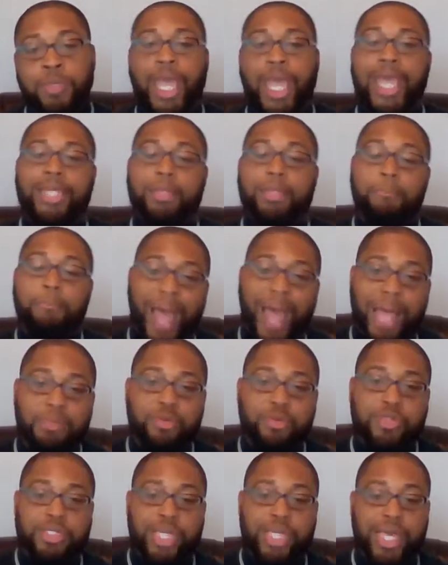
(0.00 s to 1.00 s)
And the
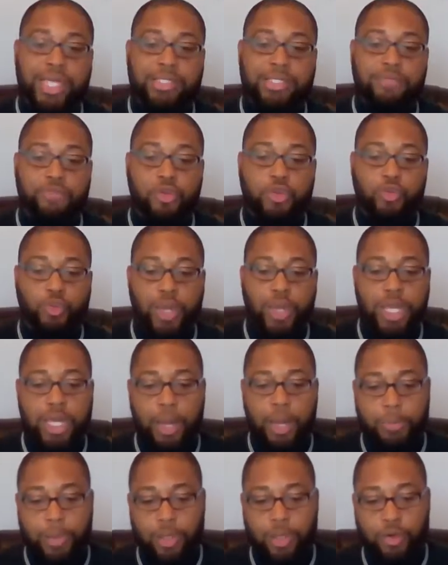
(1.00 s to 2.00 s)
Bible says, if you read
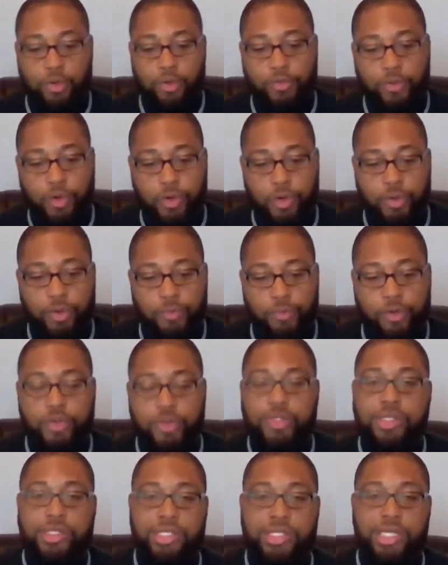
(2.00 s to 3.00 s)
up a little further in
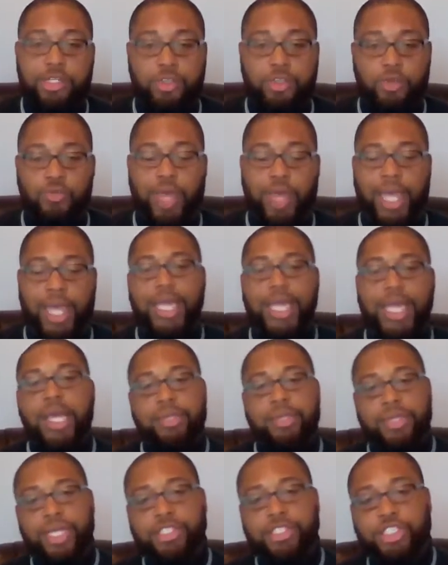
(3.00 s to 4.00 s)
verses 6 through 8,
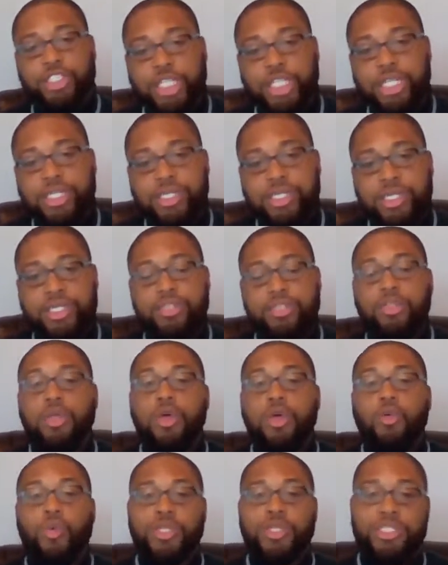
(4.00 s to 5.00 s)
that Jesus
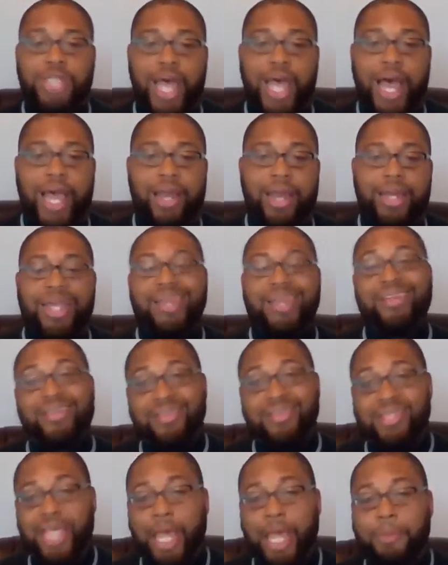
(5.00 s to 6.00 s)
was tired. He and the
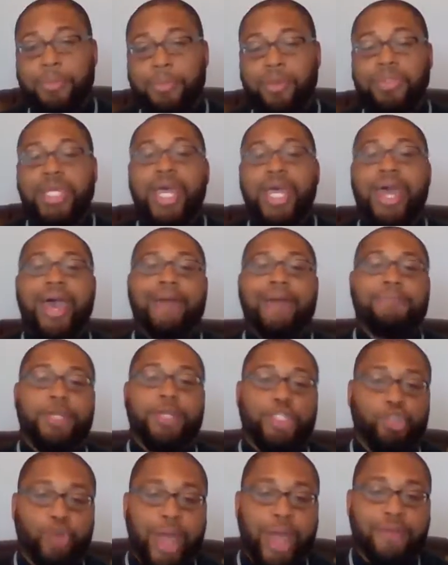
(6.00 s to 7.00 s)
disciples had been
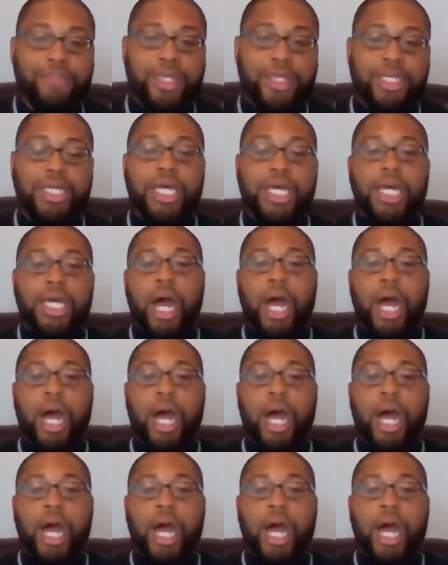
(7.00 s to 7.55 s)
traveling.